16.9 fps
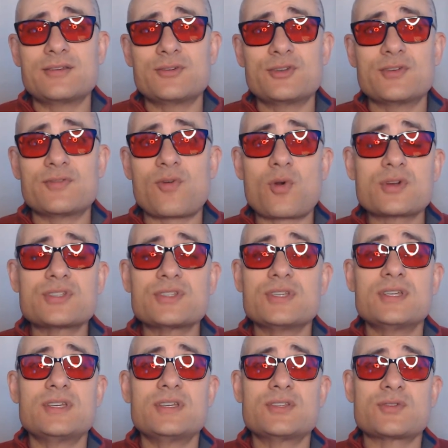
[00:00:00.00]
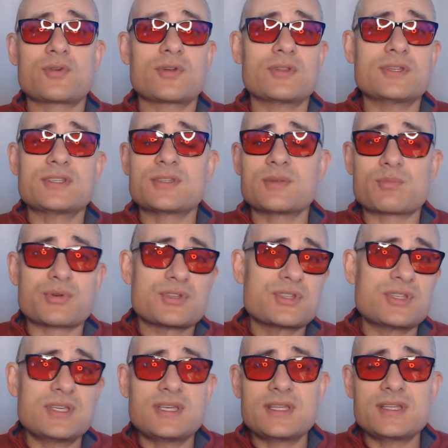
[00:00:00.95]
divorces, or at least the
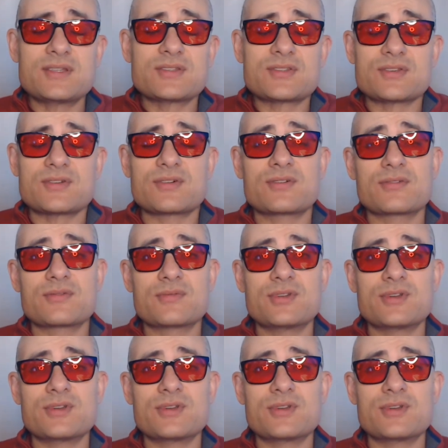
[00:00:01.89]
proceedings, or